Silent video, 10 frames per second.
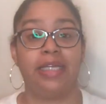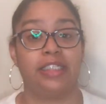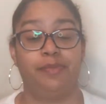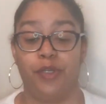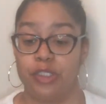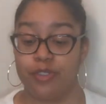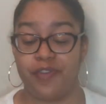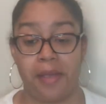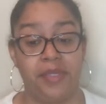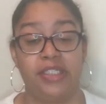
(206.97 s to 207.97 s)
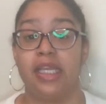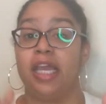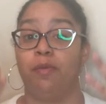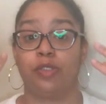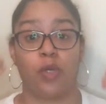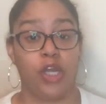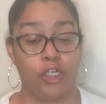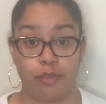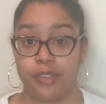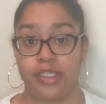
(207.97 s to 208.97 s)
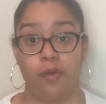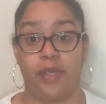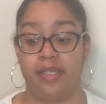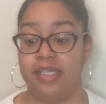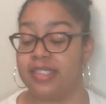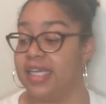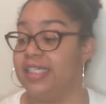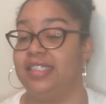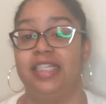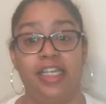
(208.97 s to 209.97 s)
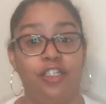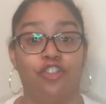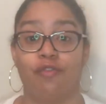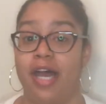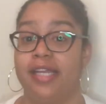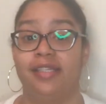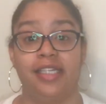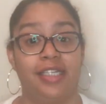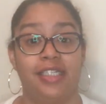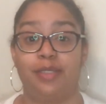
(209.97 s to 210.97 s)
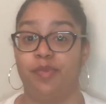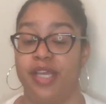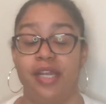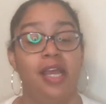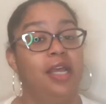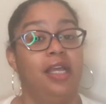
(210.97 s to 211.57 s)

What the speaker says: my experience was fabulous, it was 100% weightless. It did dry, lickety-split.